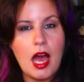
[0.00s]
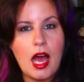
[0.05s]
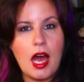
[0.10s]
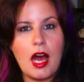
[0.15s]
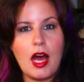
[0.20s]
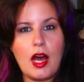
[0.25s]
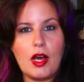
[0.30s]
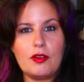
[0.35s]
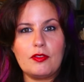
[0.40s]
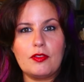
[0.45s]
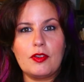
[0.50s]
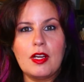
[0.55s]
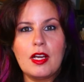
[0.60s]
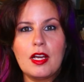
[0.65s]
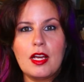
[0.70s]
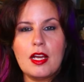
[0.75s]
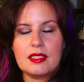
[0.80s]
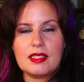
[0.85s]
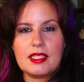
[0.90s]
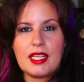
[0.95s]
of
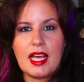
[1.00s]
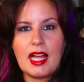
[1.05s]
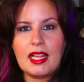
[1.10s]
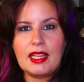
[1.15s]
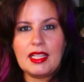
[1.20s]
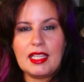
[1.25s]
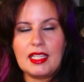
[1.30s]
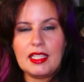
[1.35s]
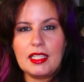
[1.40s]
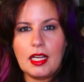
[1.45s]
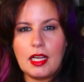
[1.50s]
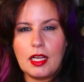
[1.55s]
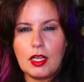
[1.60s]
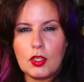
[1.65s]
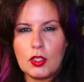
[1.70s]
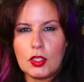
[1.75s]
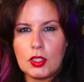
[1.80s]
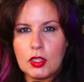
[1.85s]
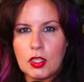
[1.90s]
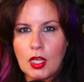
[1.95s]
telling
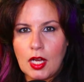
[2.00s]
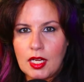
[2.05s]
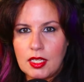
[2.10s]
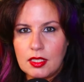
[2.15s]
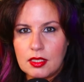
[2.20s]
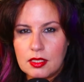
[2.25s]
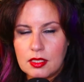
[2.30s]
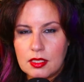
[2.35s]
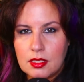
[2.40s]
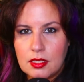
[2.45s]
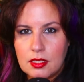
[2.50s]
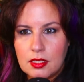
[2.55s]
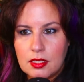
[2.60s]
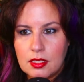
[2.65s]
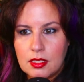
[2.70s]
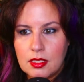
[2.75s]
a lot